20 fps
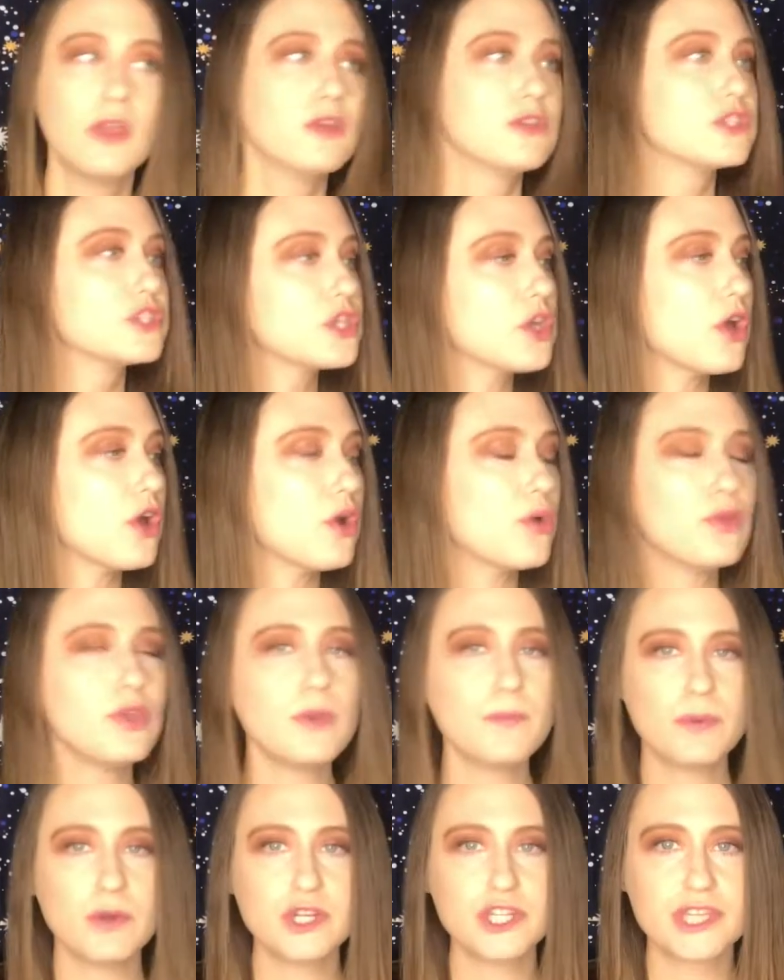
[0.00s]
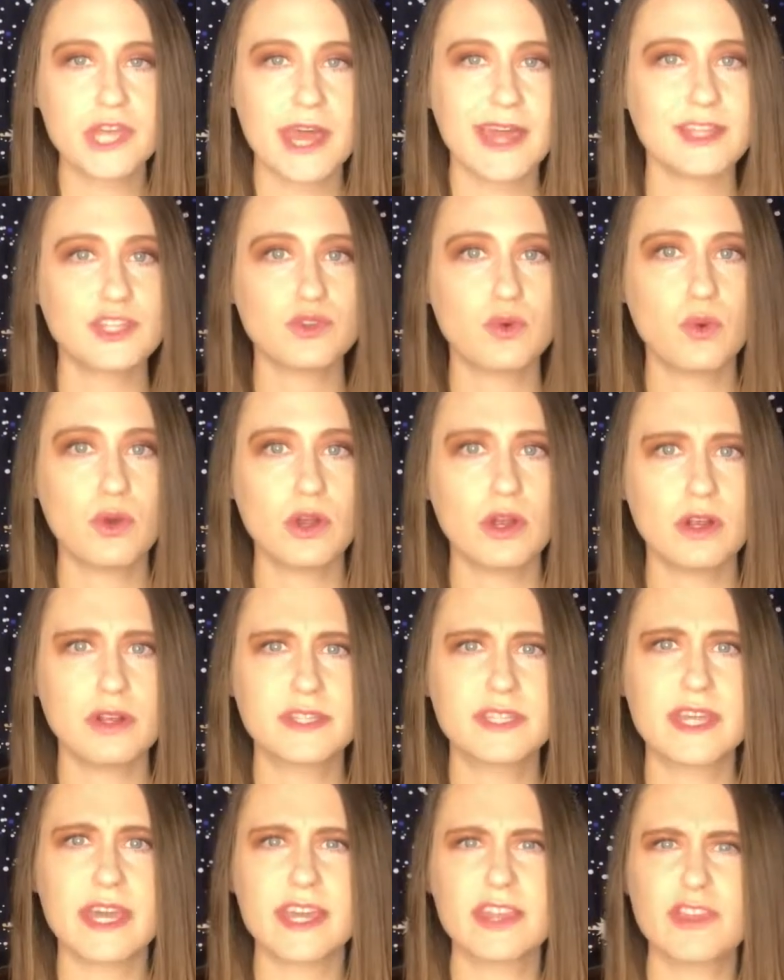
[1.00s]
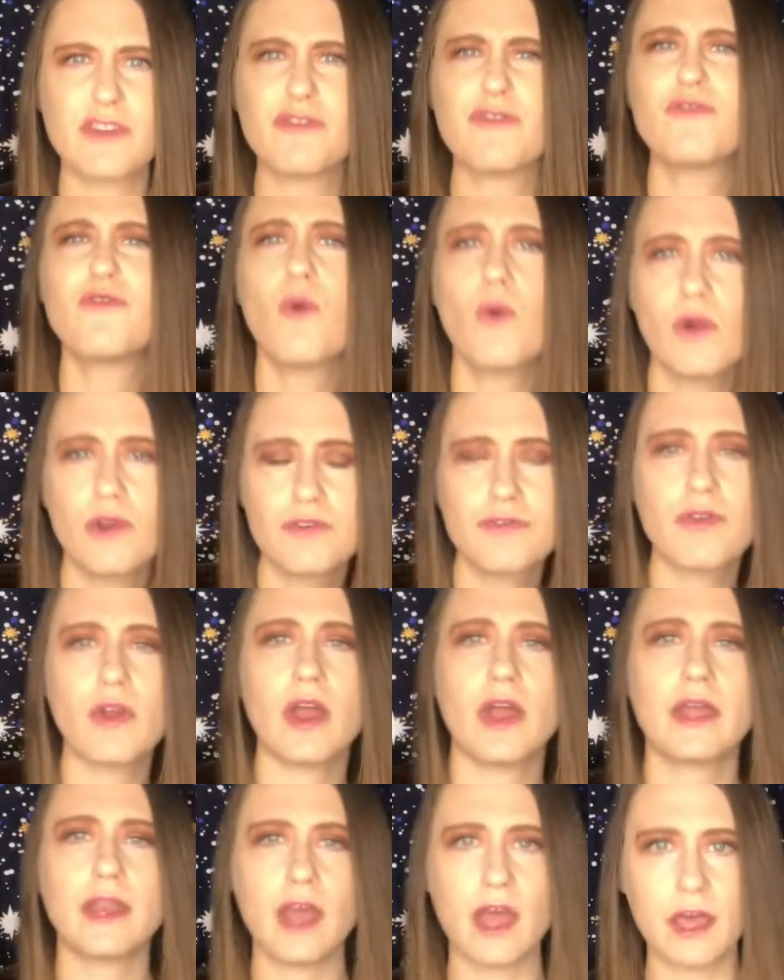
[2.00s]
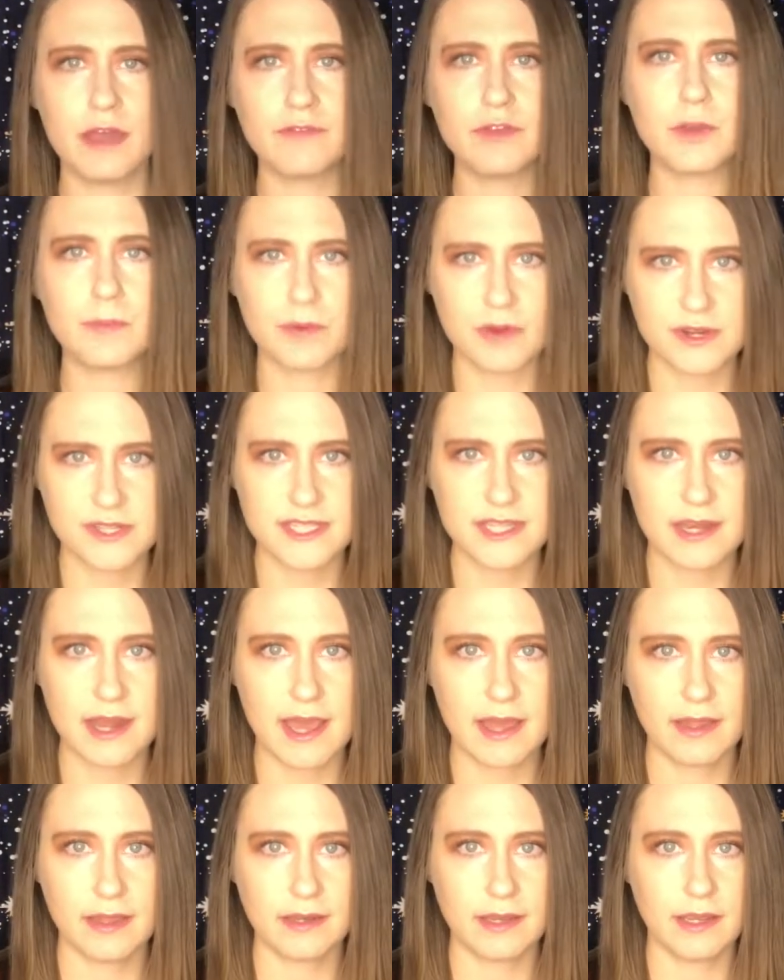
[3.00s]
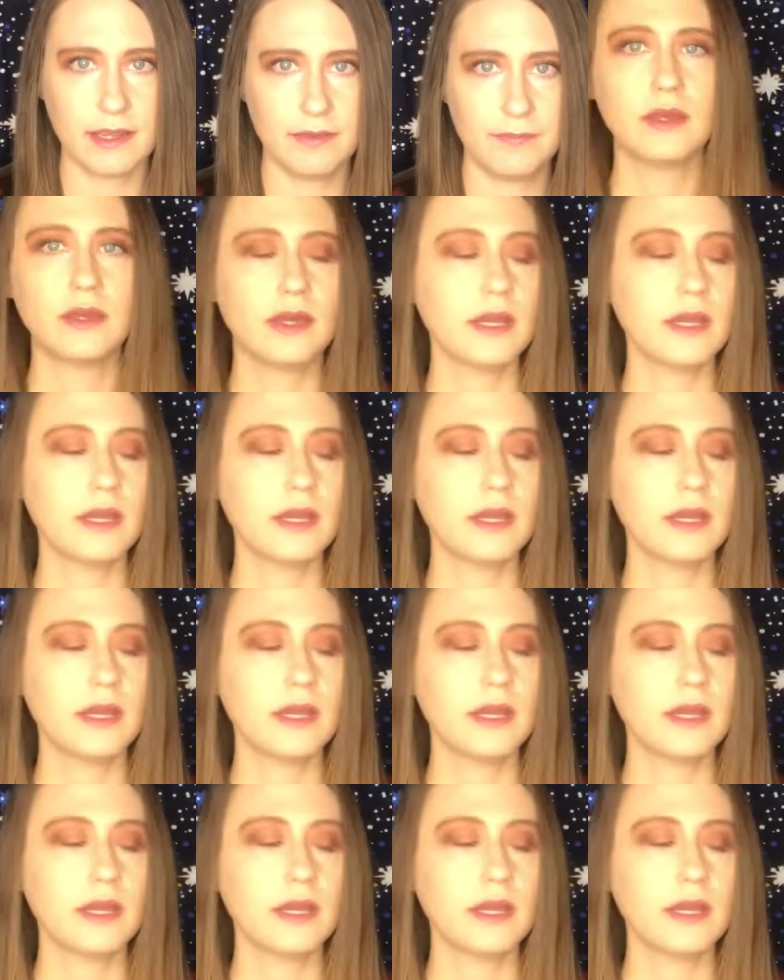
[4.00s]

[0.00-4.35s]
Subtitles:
So you push that towards like the forefront of your personality.